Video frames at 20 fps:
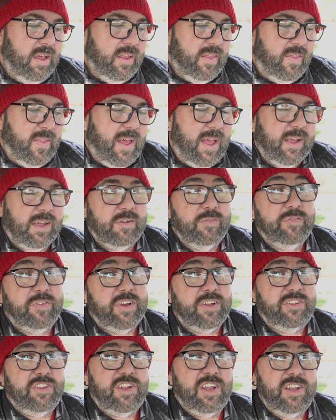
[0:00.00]
That
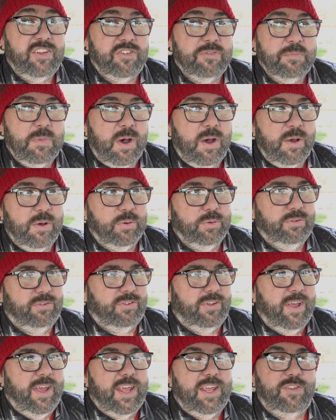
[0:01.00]
converted into
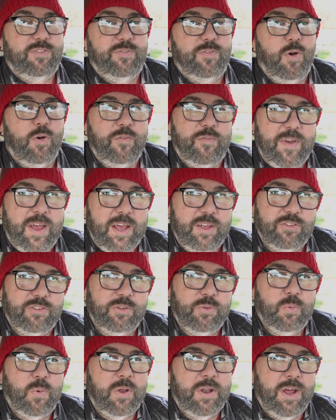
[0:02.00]
miles is
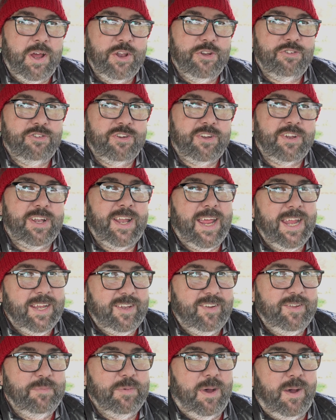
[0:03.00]

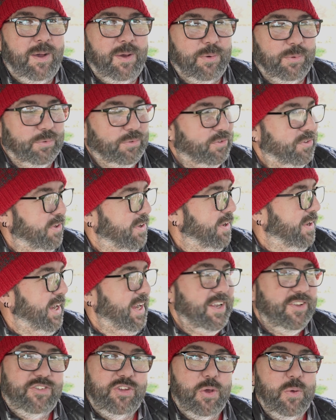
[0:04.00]
4,180 miles
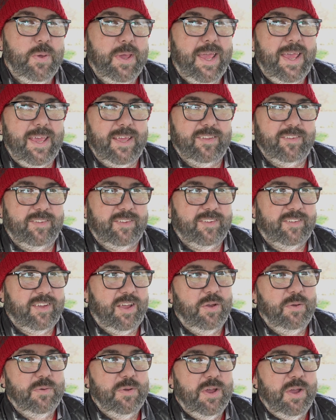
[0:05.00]
in 2 years.
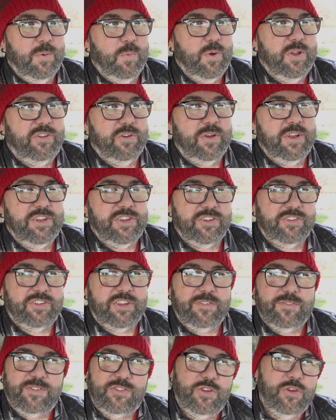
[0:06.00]
So we're doing just
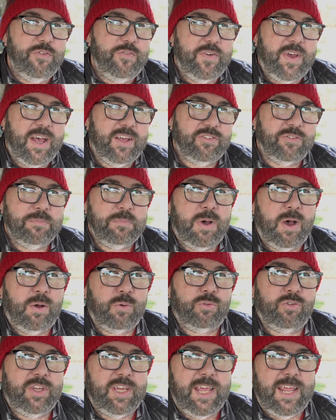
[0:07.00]
over 2,000
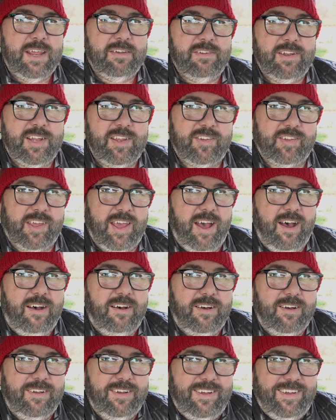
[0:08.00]
miles a year in this
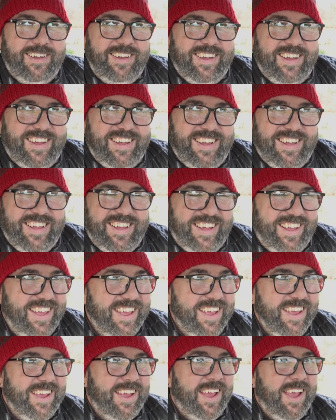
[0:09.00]
car.
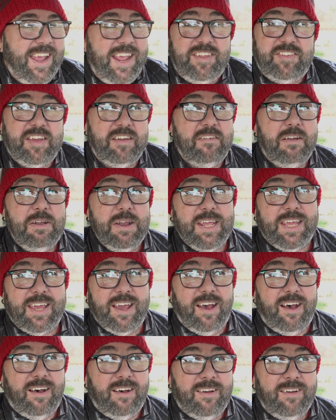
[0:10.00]
It's our only
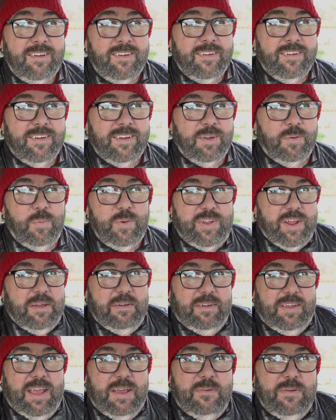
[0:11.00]
car. We
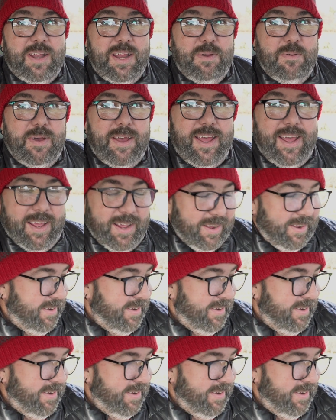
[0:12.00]
don't go anywhere.